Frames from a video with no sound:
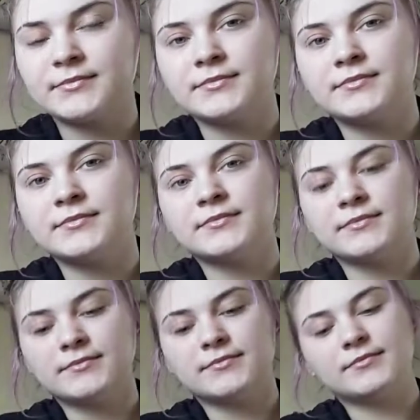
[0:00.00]

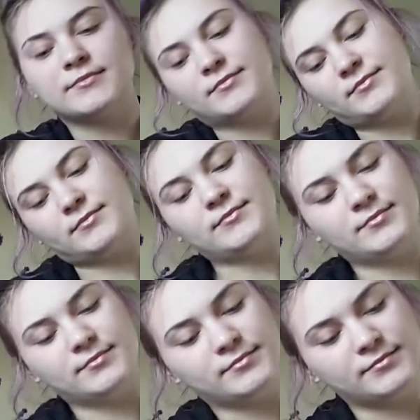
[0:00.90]

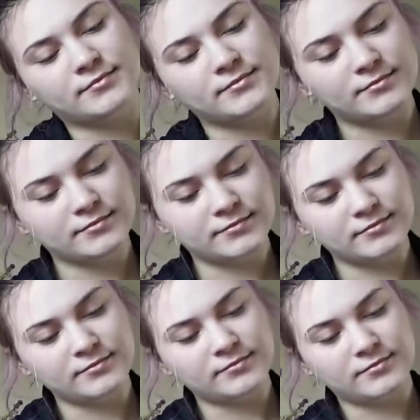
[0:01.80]

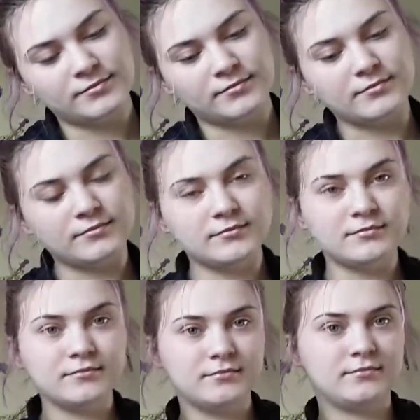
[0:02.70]

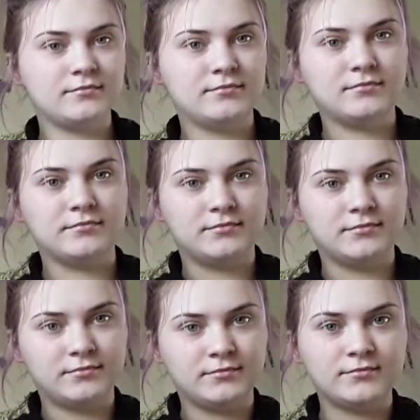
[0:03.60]

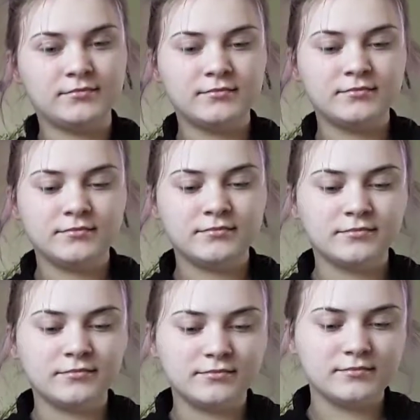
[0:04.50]

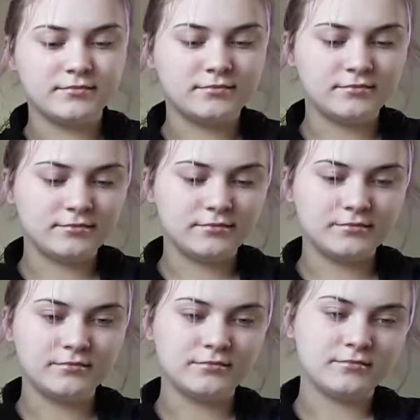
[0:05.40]

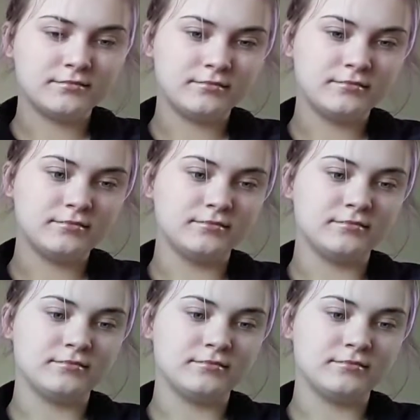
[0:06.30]
[no speech]